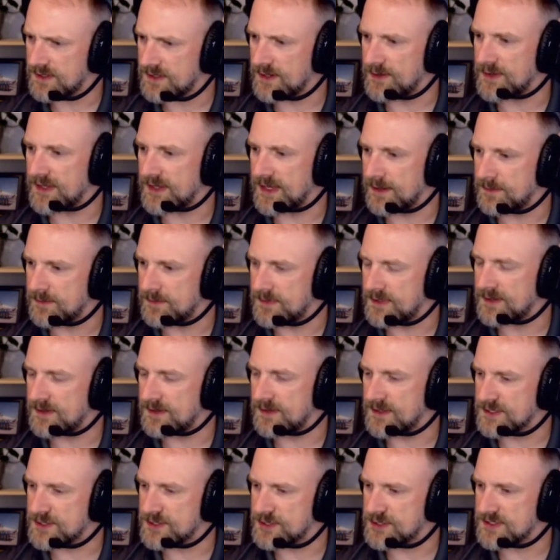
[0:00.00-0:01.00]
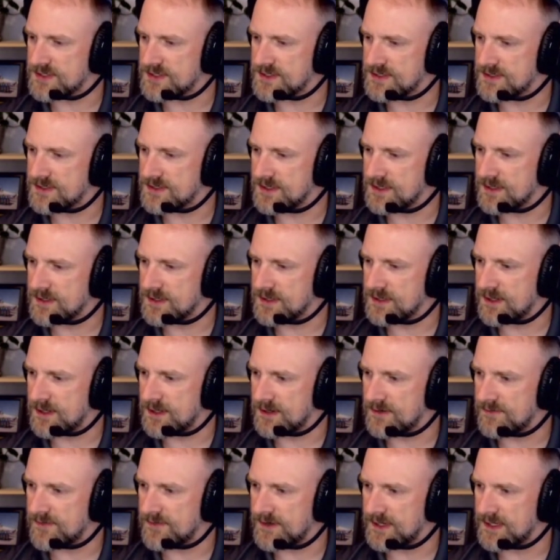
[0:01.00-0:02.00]
Oh, yeah. Eric's just
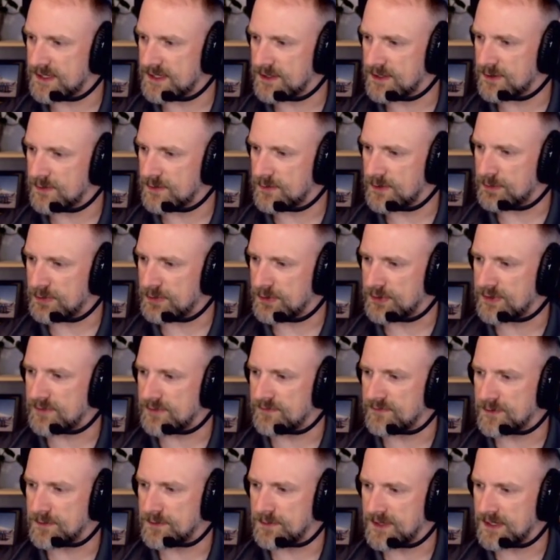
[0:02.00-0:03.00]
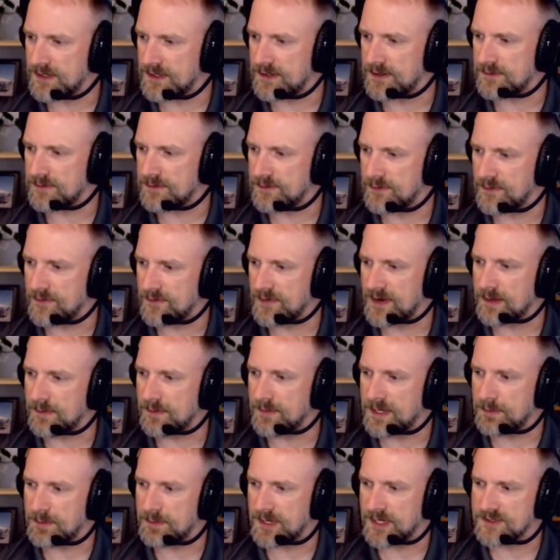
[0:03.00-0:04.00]
clarifying here. We pulled them from there. We
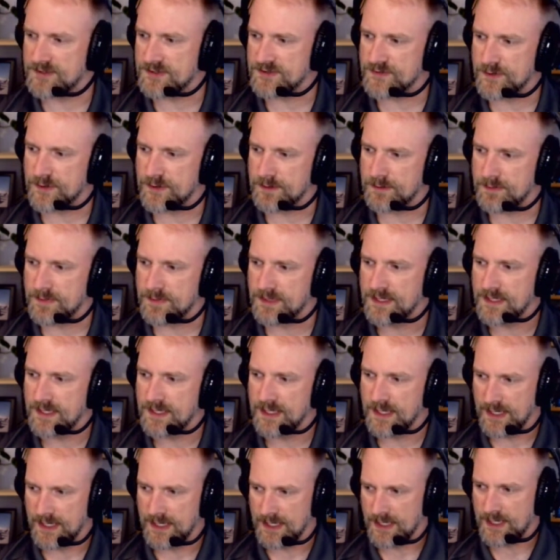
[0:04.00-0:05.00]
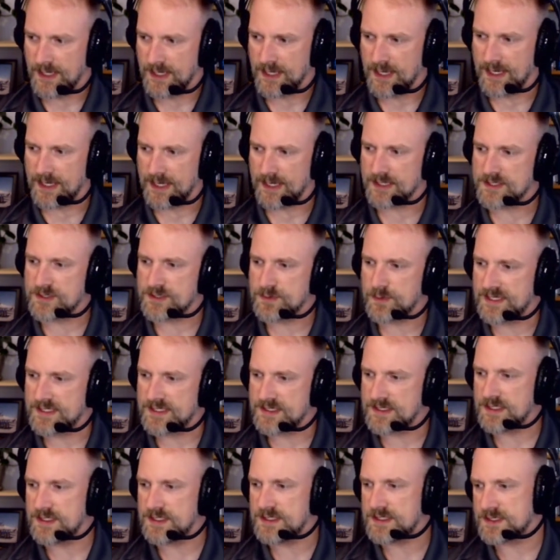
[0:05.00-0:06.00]
recommend models from
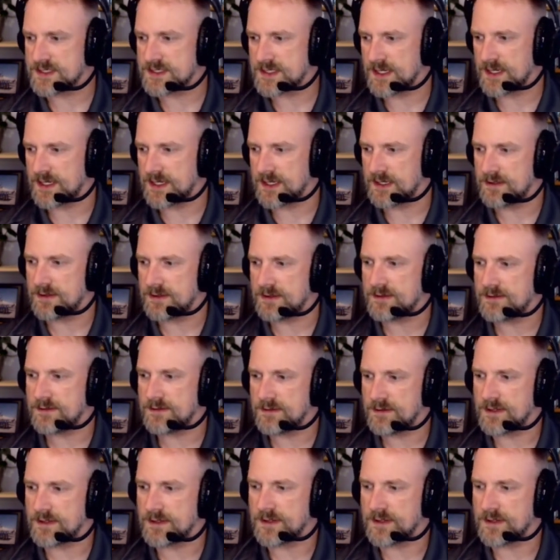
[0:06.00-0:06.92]
AXYZ Design.